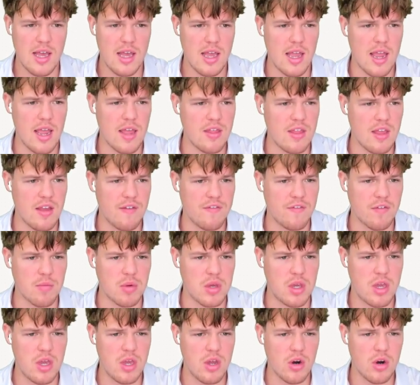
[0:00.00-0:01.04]
And then from
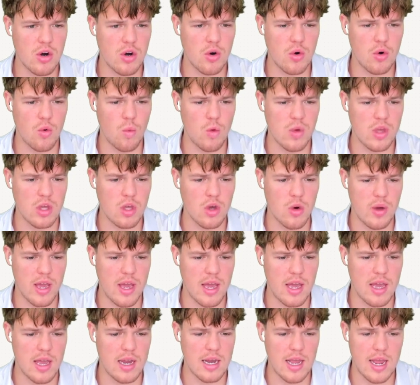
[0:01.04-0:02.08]
here, we can go
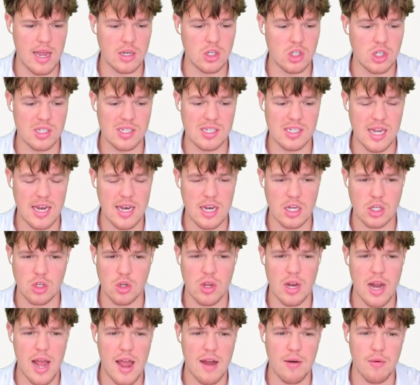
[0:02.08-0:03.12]
ahead and just send it. So you can
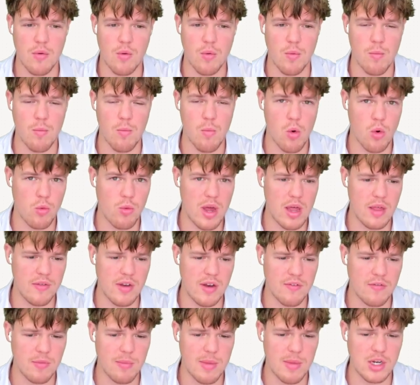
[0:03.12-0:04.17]
add more relevant
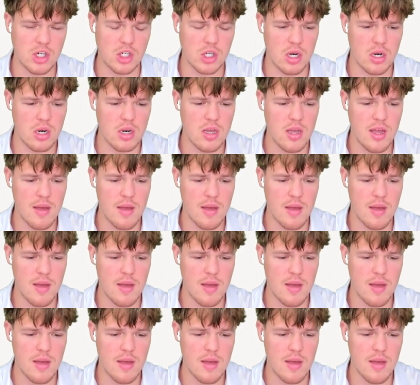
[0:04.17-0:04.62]
information.